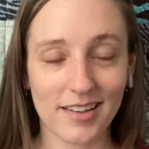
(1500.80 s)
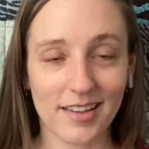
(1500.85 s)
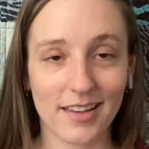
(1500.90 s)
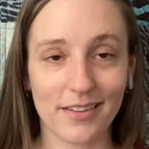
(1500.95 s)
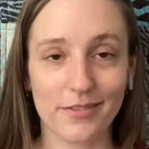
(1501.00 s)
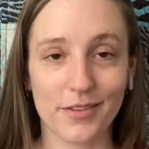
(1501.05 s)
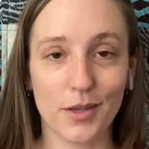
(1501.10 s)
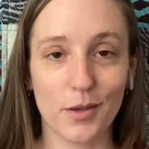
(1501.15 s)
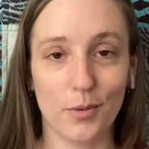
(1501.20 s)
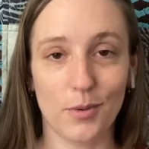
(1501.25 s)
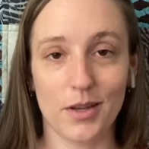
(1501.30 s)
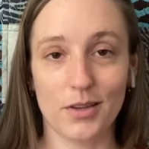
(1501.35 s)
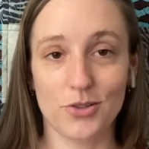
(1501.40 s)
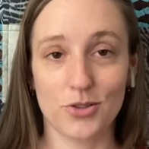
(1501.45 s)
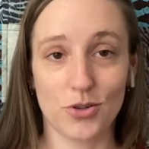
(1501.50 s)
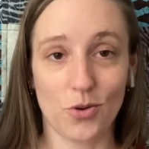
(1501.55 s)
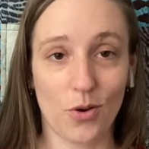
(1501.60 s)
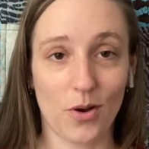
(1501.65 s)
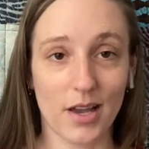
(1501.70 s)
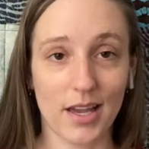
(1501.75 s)
If you
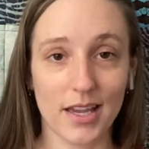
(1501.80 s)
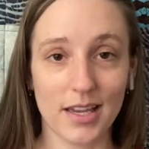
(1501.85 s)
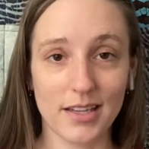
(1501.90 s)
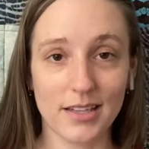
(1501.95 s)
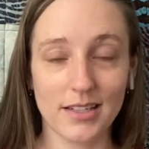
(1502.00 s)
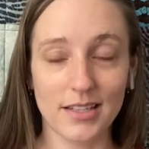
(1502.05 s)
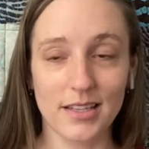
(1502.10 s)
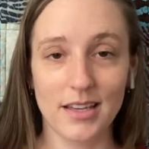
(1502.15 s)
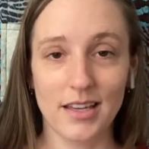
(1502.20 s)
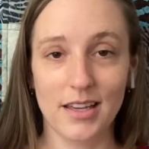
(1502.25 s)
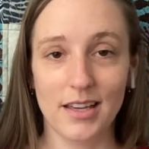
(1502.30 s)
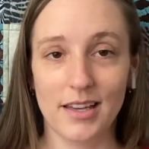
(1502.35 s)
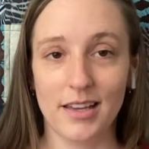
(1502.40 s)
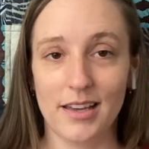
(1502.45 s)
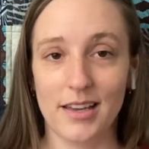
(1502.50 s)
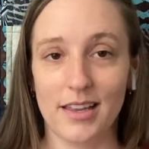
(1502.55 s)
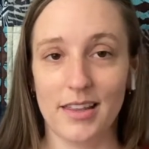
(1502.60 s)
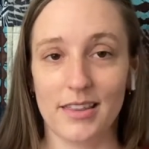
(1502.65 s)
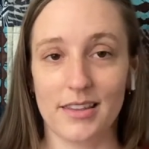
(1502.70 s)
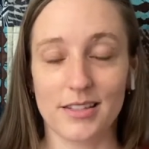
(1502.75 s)
enjoyed,
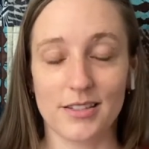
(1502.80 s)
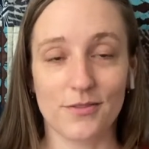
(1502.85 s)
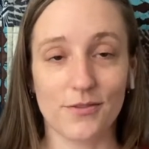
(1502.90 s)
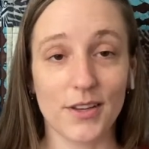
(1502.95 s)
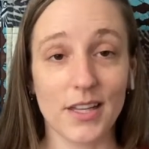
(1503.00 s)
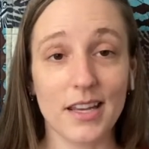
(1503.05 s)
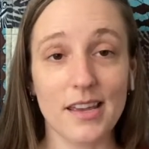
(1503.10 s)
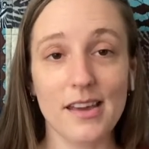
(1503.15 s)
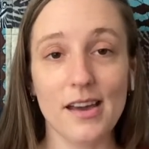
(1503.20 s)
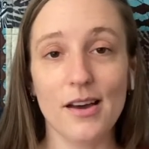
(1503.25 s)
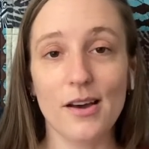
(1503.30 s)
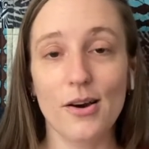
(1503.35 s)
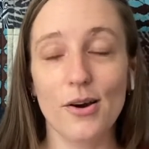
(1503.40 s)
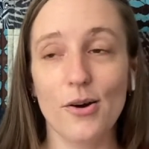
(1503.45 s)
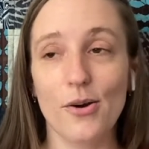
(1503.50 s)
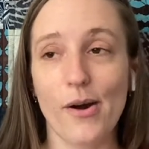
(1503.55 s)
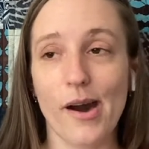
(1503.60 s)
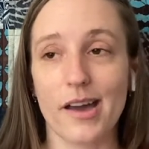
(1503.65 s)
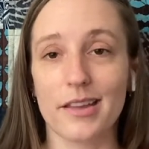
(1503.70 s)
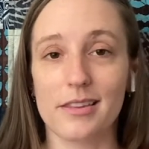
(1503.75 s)
this
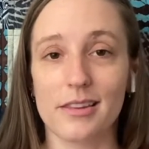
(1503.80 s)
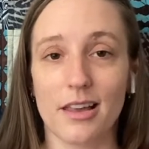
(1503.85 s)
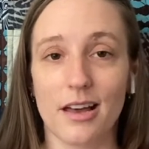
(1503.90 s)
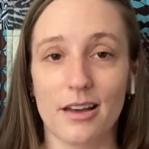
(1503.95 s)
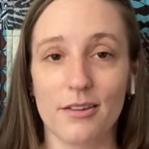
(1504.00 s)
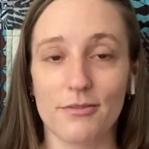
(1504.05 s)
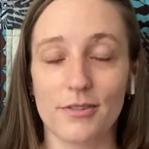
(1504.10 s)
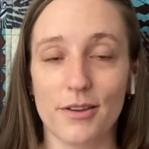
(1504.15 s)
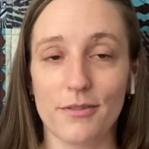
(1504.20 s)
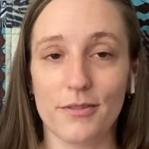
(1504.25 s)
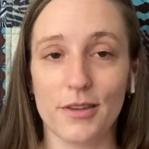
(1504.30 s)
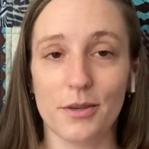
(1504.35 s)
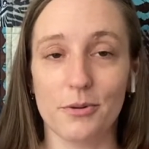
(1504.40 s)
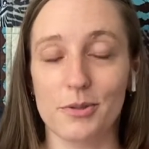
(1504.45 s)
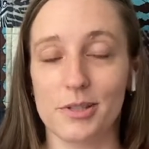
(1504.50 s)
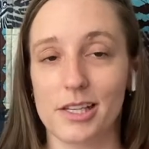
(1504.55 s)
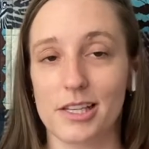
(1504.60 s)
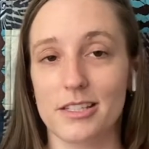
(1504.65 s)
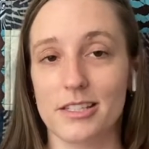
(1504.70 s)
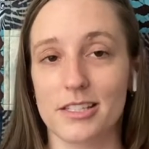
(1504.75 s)
video. I'd love if you
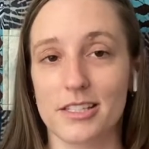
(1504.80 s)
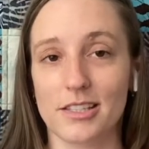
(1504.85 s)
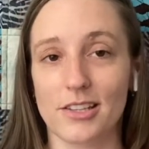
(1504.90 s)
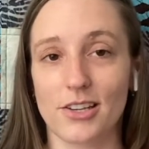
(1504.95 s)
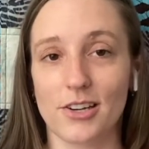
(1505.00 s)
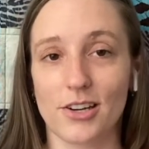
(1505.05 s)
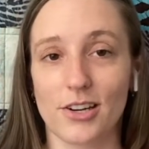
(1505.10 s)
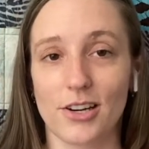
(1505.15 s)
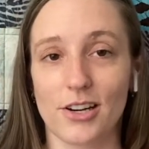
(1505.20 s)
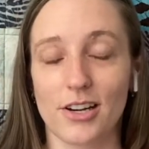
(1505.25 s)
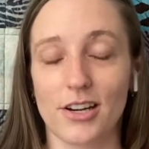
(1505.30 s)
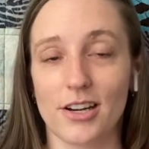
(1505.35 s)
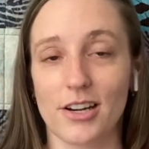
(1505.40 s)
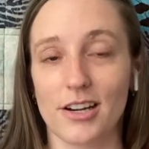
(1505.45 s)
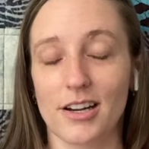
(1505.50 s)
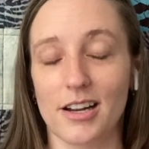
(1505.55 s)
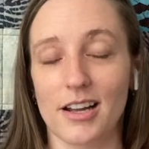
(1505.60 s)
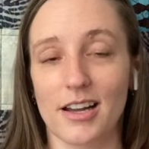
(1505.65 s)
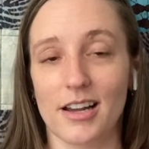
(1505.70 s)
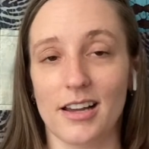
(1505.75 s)
would
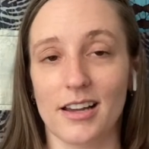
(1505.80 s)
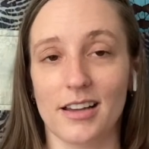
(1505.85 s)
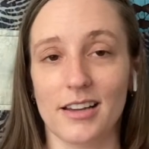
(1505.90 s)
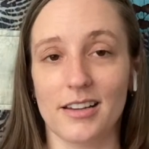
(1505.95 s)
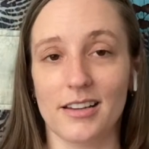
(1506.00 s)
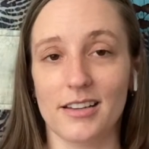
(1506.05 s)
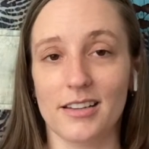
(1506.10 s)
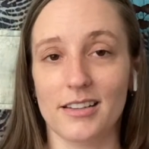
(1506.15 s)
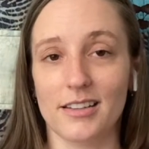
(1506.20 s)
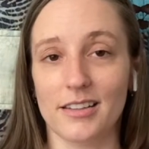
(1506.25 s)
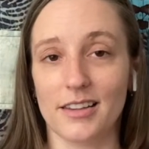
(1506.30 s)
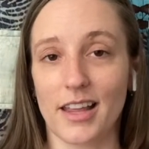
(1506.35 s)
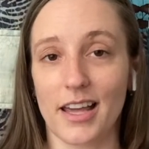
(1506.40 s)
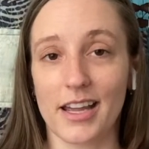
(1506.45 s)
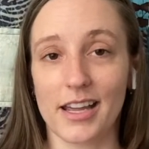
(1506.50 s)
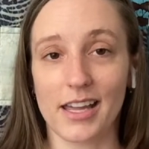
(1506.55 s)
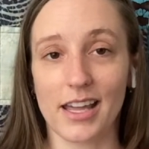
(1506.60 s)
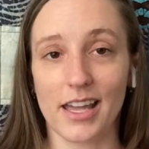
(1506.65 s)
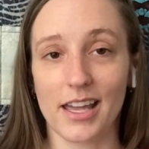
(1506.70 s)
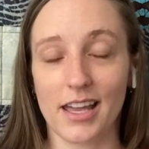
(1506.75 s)
consider uh,
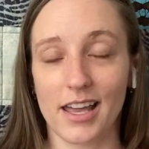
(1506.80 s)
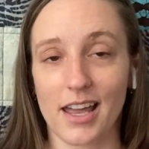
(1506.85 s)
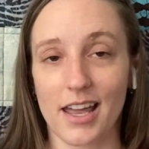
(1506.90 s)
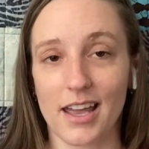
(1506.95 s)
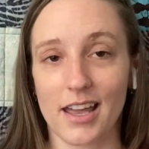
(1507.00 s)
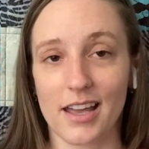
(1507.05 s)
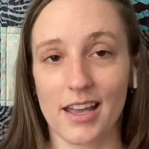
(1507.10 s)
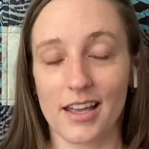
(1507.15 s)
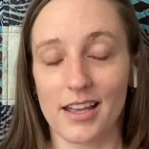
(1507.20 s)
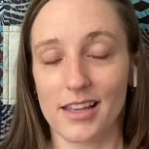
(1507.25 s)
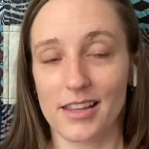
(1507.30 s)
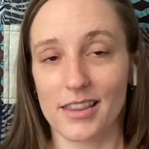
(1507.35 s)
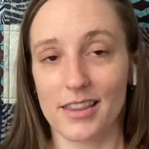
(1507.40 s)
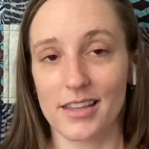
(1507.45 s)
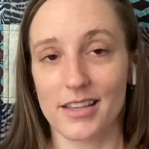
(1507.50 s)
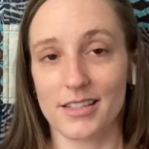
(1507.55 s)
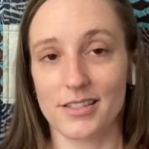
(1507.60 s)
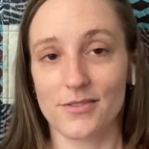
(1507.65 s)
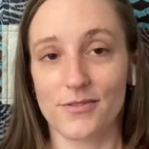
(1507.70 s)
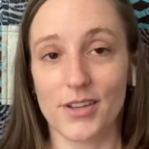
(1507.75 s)
liking
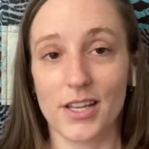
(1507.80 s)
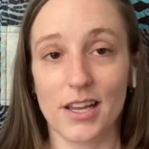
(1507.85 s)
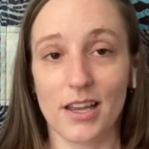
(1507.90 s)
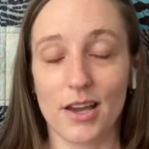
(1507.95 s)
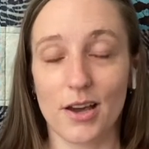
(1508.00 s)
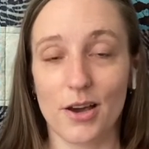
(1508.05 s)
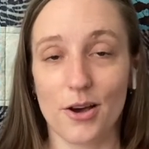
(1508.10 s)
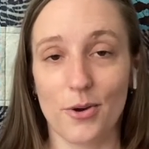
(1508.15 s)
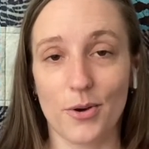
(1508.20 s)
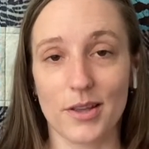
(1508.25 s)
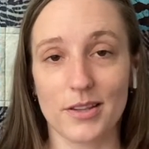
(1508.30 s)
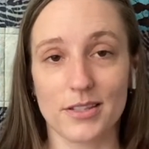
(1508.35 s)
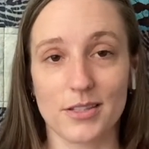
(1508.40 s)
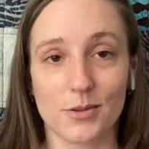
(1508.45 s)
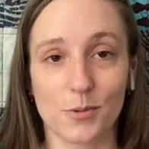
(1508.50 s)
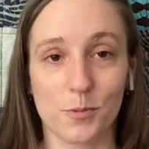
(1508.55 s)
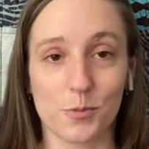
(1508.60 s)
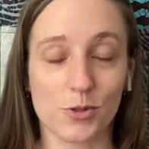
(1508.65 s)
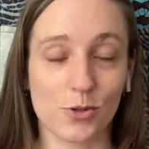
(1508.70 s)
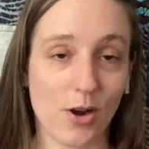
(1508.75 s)
this video and
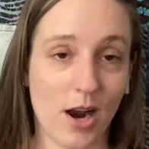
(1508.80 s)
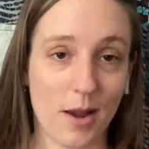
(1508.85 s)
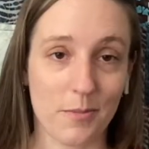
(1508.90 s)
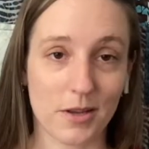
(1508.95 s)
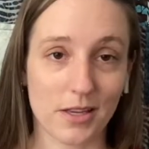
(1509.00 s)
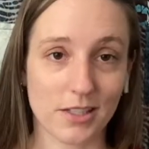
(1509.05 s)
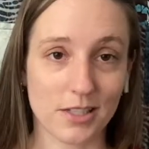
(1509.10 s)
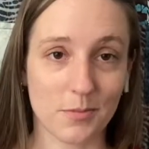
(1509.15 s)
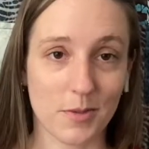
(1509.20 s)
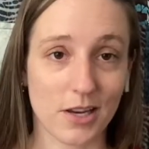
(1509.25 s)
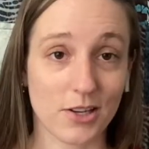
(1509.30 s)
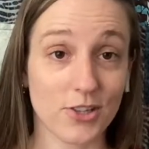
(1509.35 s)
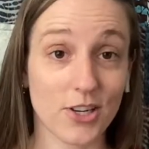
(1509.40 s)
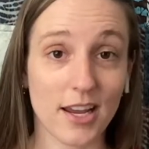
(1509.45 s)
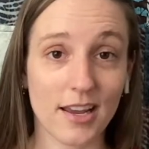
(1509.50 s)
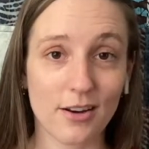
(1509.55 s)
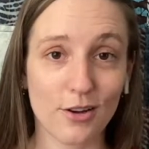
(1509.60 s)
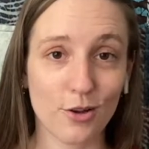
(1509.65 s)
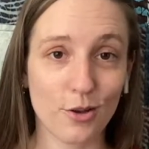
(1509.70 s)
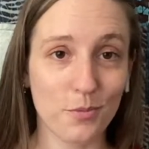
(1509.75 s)
subscribing to my
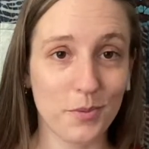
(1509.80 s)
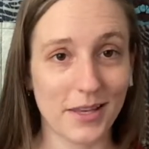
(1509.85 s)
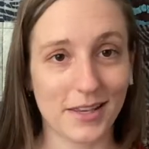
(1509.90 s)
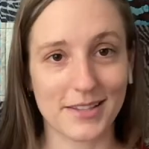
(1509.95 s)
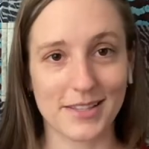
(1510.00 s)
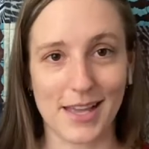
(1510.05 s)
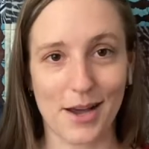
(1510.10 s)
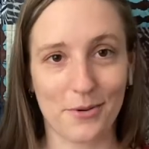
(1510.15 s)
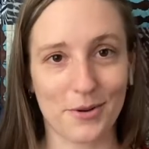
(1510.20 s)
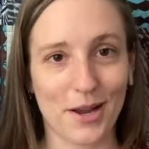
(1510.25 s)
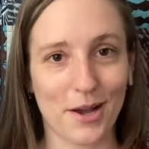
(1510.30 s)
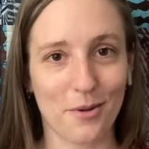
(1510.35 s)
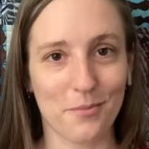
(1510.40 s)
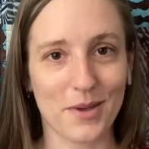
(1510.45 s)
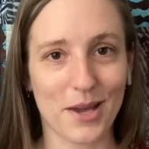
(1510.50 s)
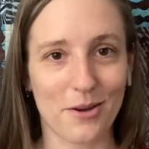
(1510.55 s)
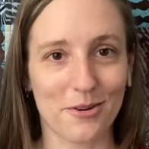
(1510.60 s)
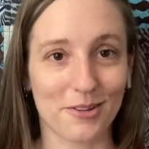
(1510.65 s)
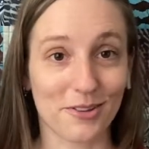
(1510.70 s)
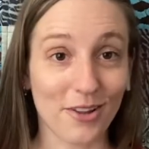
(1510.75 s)
channel because that would help
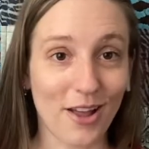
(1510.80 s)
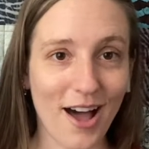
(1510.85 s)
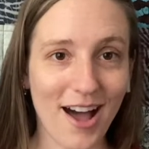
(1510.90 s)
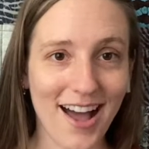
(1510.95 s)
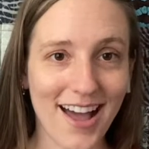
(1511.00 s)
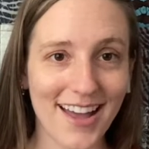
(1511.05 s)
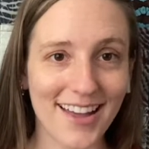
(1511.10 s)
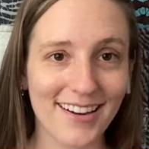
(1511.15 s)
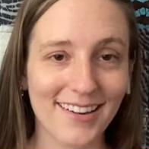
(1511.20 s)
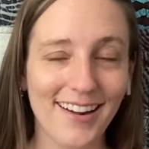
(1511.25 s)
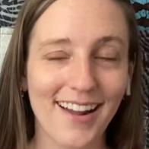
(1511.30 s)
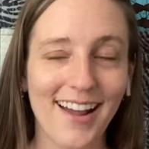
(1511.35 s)
me out a lot.